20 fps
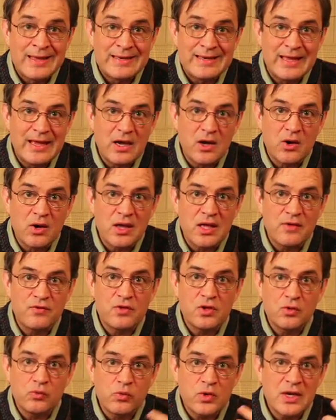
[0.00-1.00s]
Now,
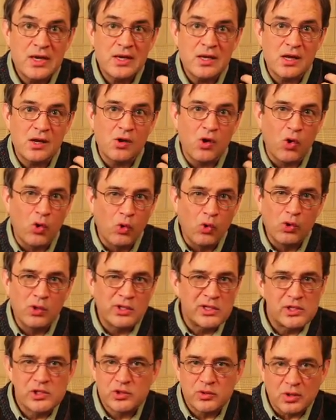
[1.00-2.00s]
if you read an
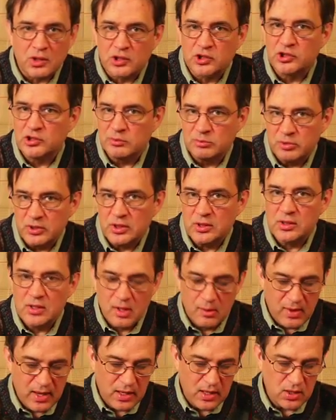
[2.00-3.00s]
old instruction book
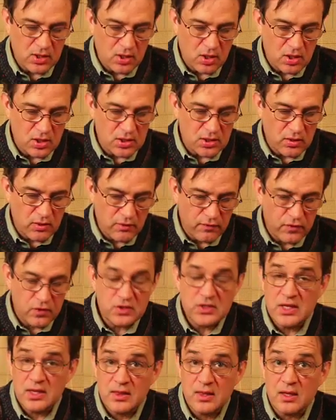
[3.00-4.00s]
about Intarsia, the
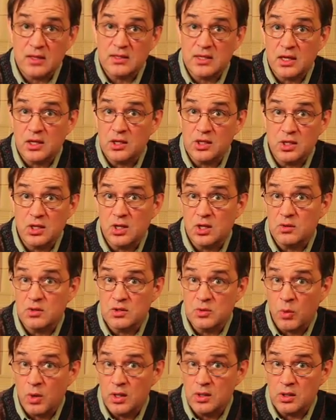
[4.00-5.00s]
first thing they'll tell you to do
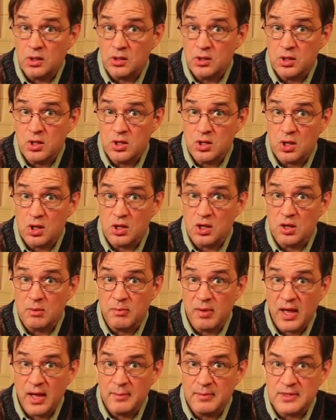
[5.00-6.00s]
is wind all your yarn on
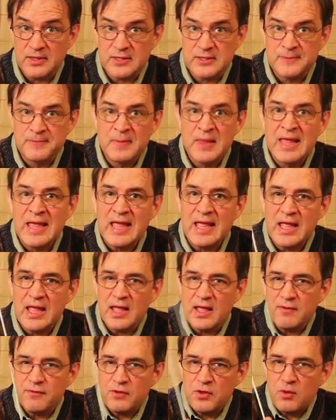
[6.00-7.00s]
bobbins.
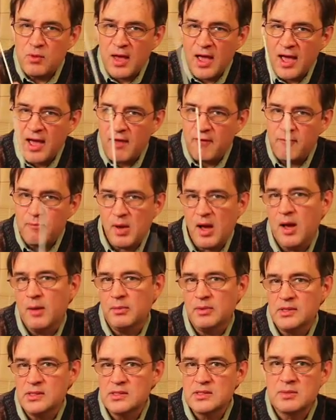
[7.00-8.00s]
If you have
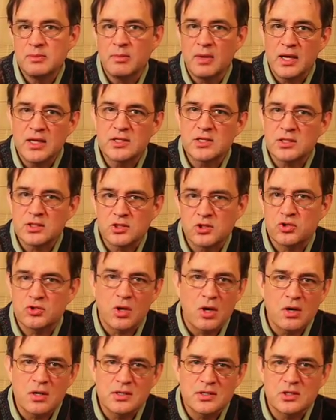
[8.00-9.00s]
bobbins, my
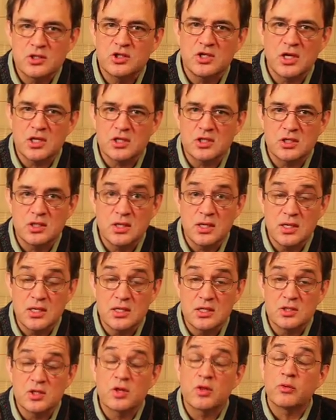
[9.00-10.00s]
strong suggestion
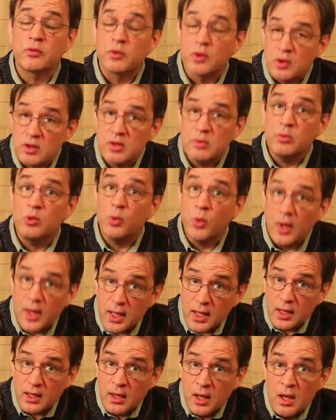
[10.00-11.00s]
is throw them
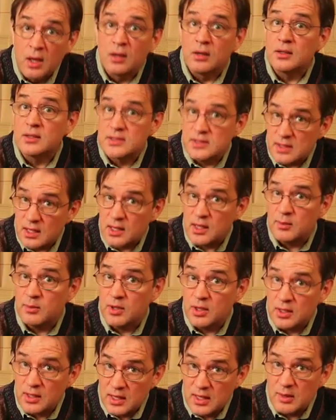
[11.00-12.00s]
away or sell them
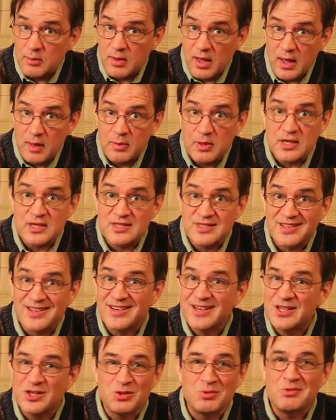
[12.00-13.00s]
on eBay because they're
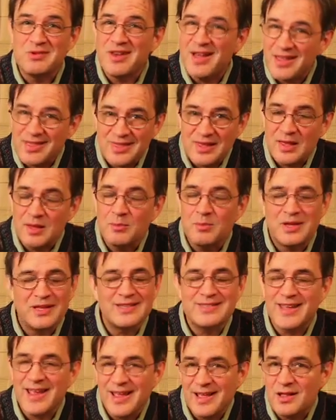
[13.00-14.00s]
going to do nothing
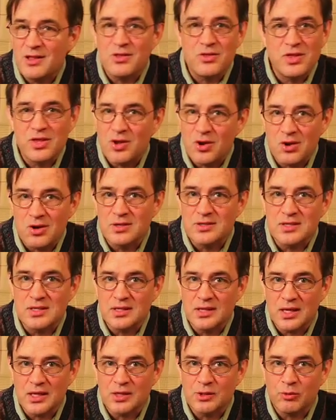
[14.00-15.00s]
but tangle the yarns
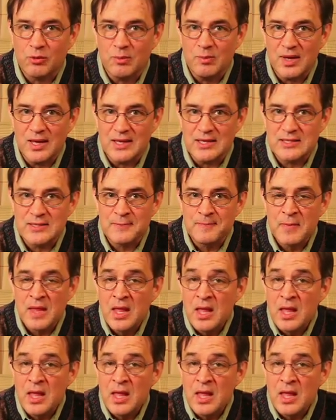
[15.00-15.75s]
and get to a mess.